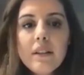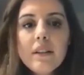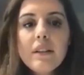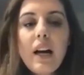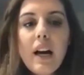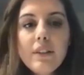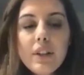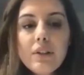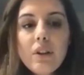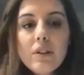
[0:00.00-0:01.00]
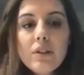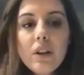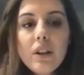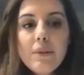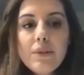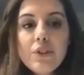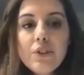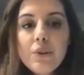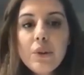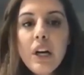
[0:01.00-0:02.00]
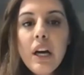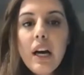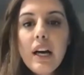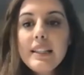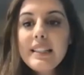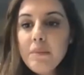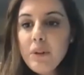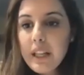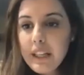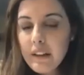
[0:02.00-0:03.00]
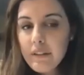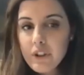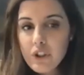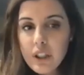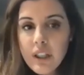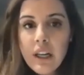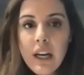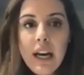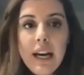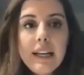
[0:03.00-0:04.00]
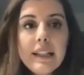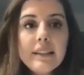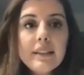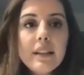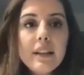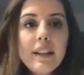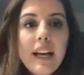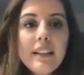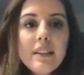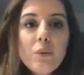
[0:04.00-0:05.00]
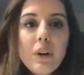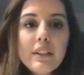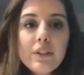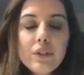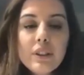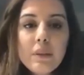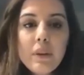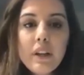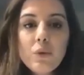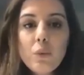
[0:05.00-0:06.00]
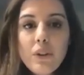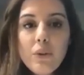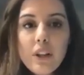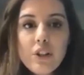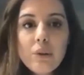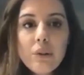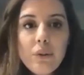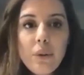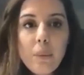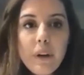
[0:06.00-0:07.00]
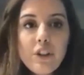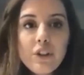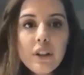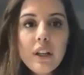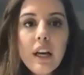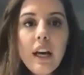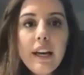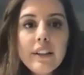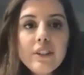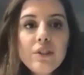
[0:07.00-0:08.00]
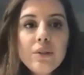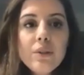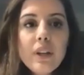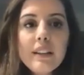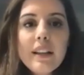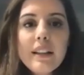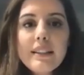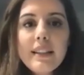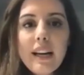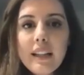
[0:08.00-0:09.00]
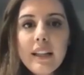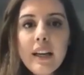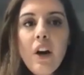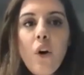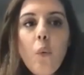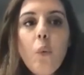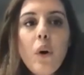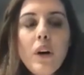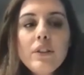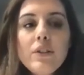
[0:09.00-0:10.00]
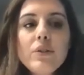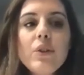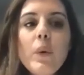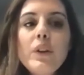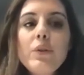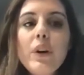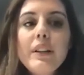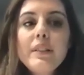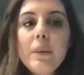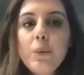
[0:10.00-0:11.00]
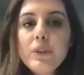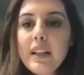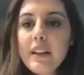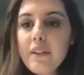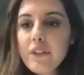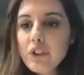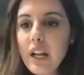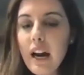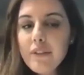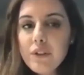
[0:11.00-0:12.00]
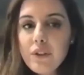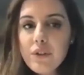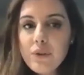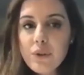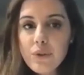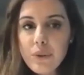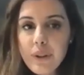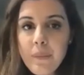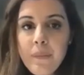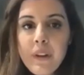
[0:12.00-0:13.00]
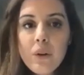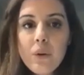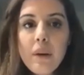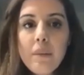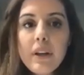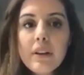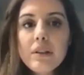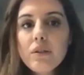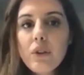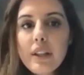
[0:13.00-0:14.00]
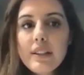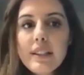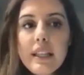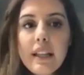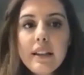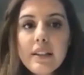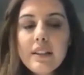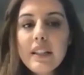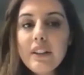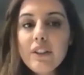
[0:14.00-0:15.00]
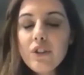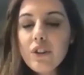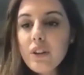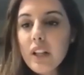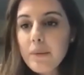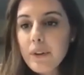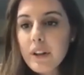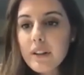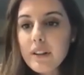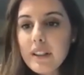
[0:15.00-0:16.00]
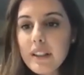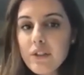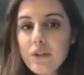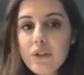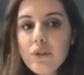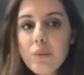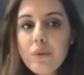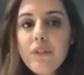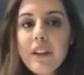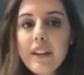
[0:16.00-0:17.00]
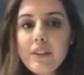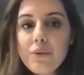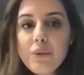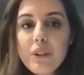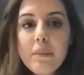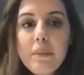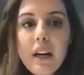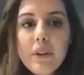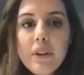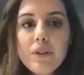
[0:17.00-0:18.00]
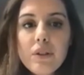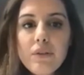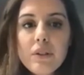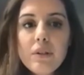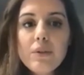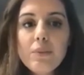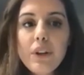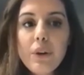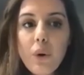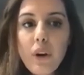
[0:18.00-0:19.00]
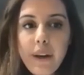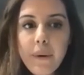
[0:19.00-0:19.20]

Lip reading: Eye trace also allows you to simulate the vision, and that is quite interesting because one, you can show it to the patient, and two, you can tell exactly what you're going to end up with as a vision after the surgery. Okay, because you can see that this is the internal profile that is really bad, but the surface looks pretty okay.